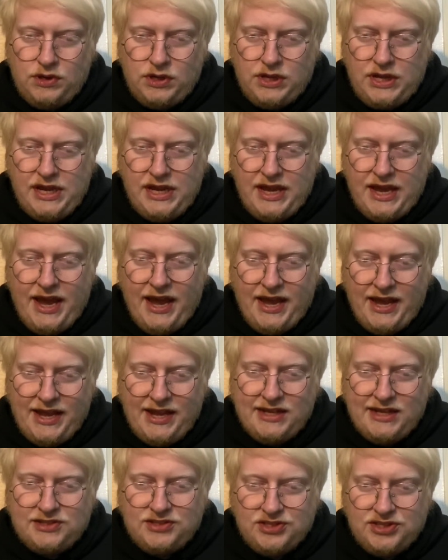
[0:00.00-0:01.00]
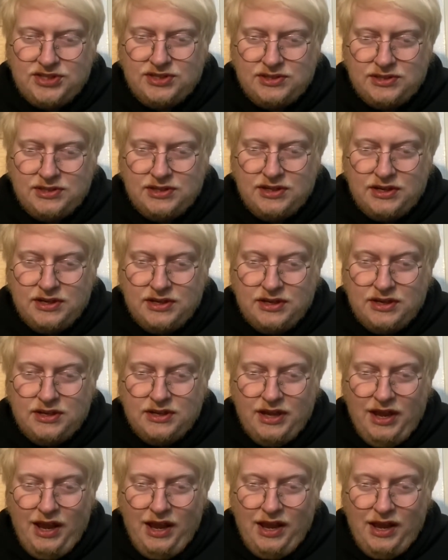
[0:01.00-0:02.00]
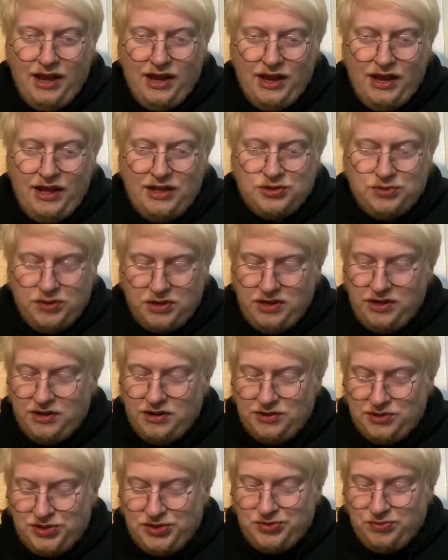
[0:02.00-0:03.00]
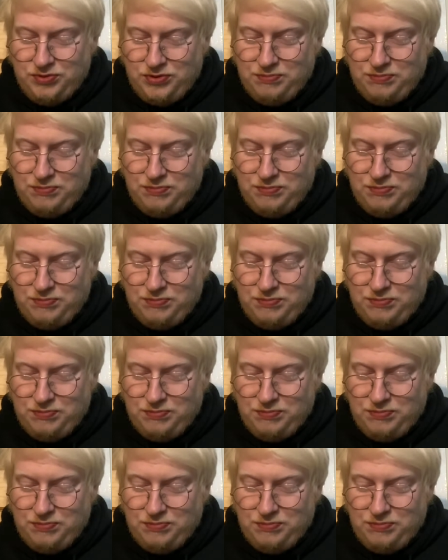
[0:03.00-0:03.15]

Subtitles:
yeah, it's one of those